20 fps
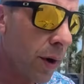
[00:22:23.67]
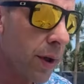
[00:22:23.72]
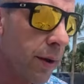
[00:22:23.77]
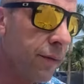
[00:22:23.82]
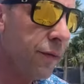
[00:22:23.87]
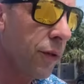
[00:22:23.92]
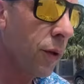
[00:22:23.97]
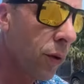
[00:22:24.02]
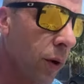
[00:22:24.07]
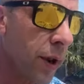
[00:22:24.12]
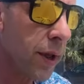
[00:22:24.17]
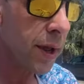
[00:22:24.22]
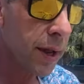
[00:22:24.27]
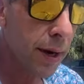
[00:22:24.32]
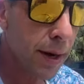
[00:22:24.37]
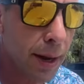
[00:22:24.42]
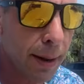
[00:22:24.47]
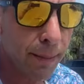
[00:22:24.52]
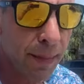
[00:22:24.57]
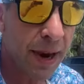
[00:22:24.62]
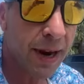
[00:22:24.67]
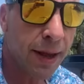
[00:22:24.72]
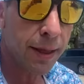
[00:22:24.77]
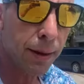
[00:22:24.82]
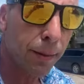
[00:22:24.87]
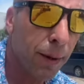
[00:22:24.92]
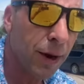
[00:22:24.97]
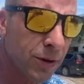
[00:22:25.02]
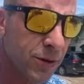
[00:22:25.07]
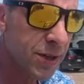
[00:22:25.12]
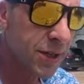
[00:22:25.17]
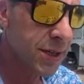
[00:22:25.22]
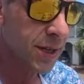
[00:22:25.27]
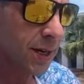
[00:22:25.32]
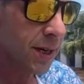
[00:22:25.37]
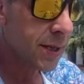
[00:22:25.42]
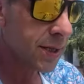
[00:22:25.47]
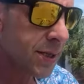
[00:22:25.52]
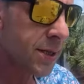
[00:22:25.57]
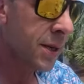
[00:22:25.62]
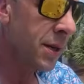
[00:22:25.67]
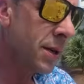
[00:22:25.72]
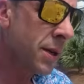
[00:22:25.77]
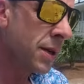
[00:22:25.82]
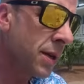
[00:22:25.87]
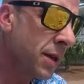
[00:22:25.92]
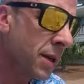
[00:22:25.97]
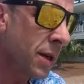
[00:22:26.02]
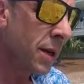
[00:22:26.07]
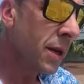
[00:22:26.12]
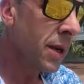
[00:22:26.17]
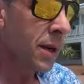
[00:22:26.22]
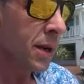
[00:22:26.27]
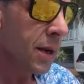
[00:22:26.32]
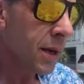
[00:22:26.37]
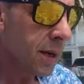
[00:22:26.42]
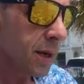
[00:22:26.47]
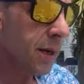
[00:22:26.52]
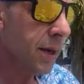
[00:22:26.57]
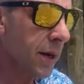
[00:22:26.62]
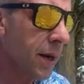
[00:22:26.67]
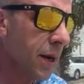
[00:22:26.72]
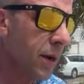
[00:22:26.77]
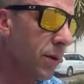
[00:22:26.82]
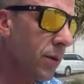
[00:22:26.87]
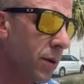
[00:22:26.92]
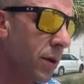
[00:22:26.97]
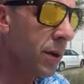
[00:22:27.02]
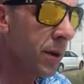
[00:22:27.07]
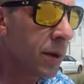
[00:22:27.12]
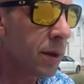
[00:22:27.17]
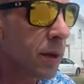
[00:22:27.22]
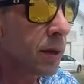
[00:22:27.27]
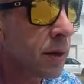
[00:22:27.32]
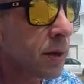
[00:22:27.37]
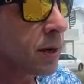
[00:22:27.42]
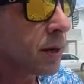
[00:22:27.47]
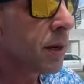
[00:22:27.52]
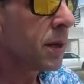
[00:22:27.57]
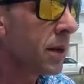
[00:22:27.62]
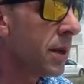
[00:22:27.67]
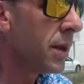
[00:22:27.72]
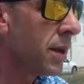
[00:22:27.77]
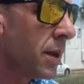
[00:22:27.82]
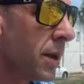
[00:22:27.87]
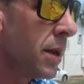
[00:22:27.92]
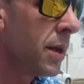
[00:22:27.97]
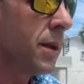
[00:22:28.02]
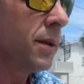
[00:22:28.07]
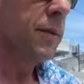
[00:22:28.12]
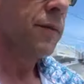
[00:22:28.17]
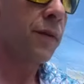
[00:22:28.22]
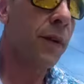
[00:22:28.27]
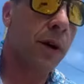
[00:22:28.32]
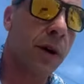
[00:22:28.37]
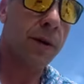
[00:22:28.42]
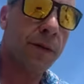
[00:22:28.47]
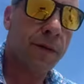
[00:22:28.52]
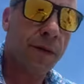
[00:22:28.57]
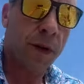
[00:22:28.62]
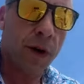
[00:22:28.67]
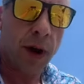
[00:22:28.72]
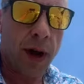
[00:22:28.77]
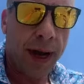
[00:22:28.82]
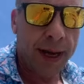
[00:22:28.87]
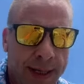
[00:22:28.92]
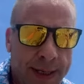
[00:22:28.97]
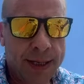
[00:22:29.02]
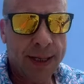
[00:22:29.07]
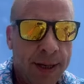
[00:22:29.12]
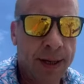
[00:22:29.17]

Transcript: Florida ended up making the most sense, you know, for us,